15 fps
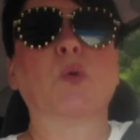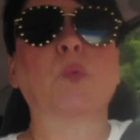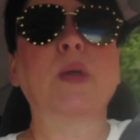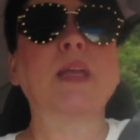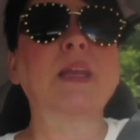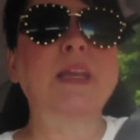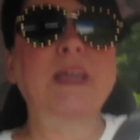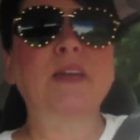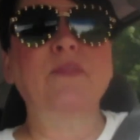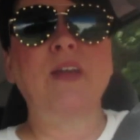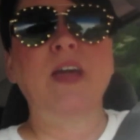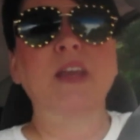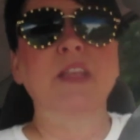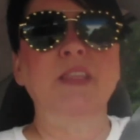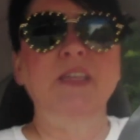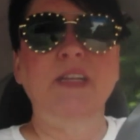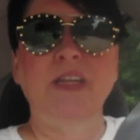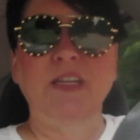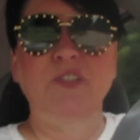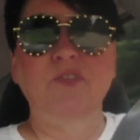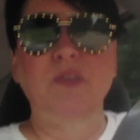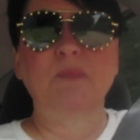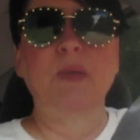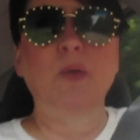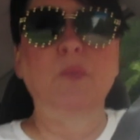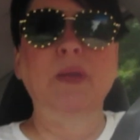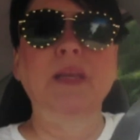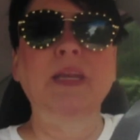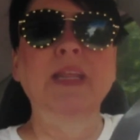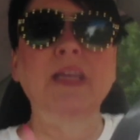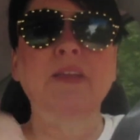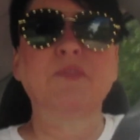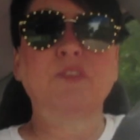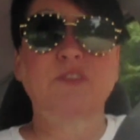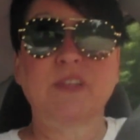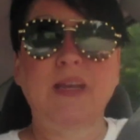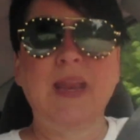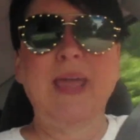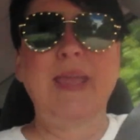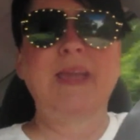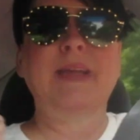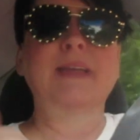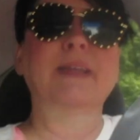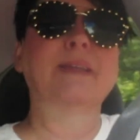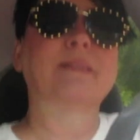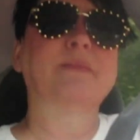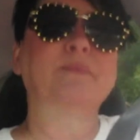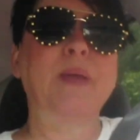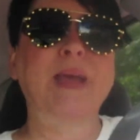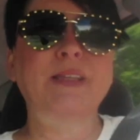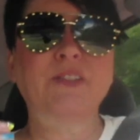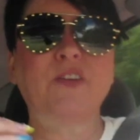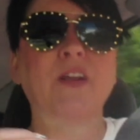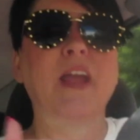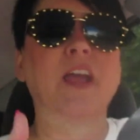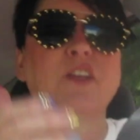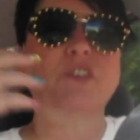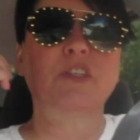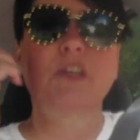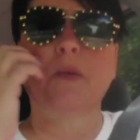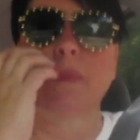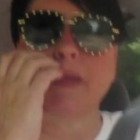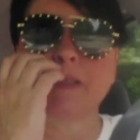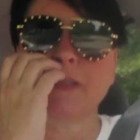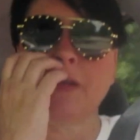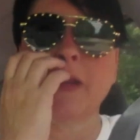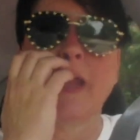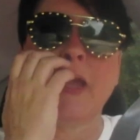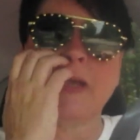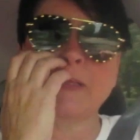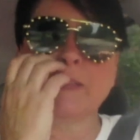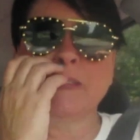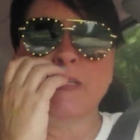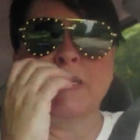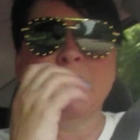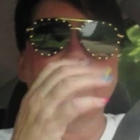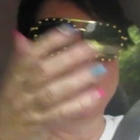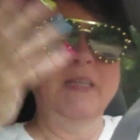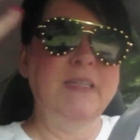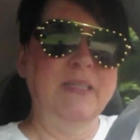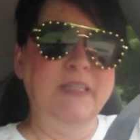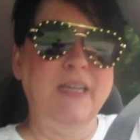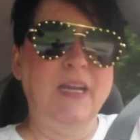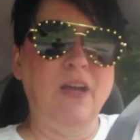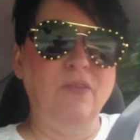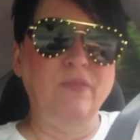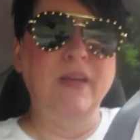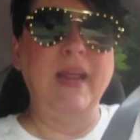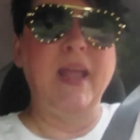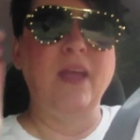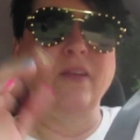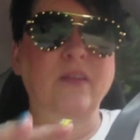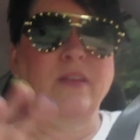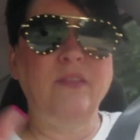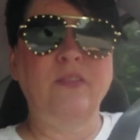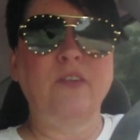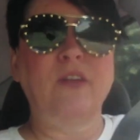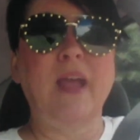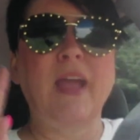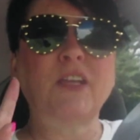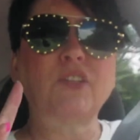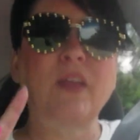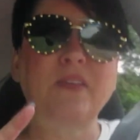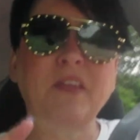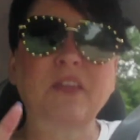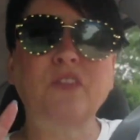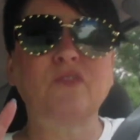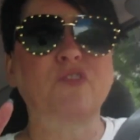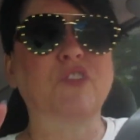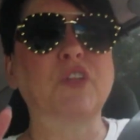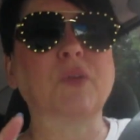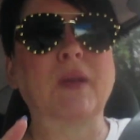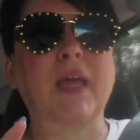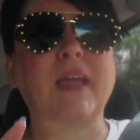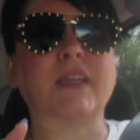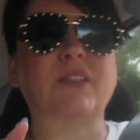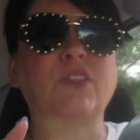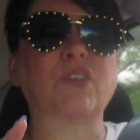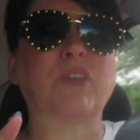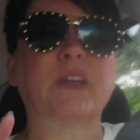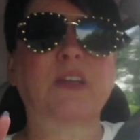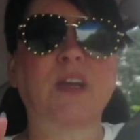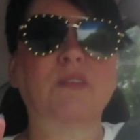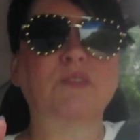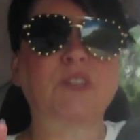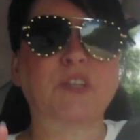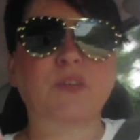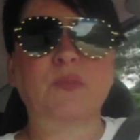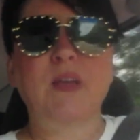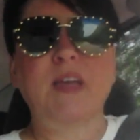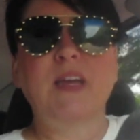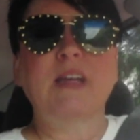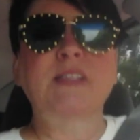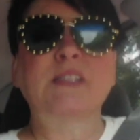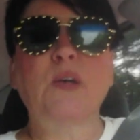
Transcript: We live out in the country, but we live, there's a lake past our house. You go past our house on down. There, actually, I think there's two lakes you can go to.